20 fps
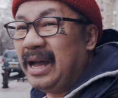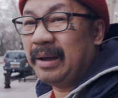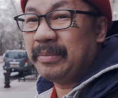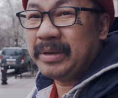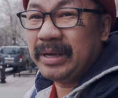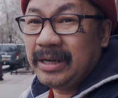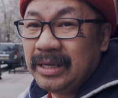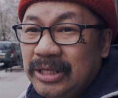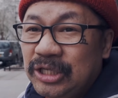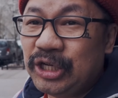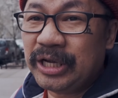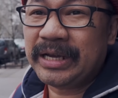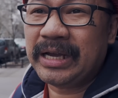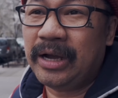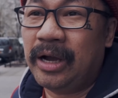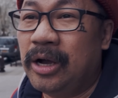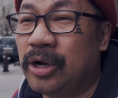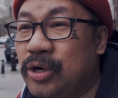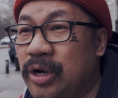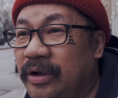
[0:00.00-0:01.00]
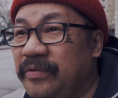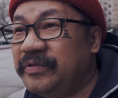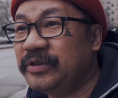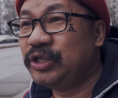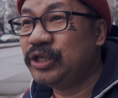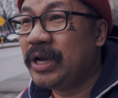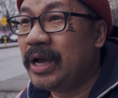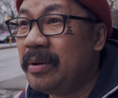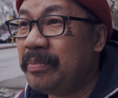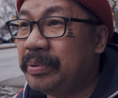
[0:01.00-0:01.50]
I'm gonna check out a coffee
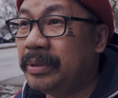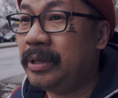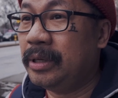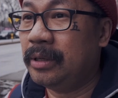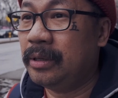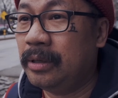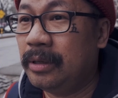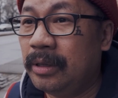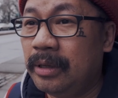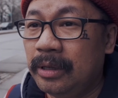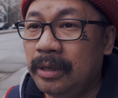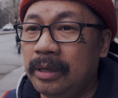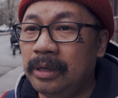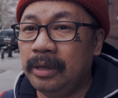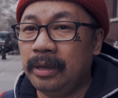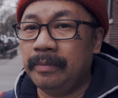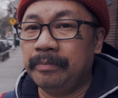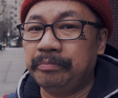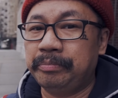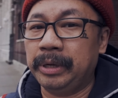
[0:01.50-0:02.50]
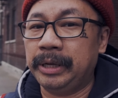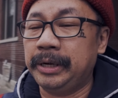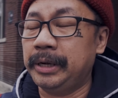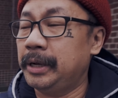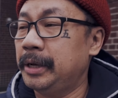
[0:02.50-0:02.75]
shop, but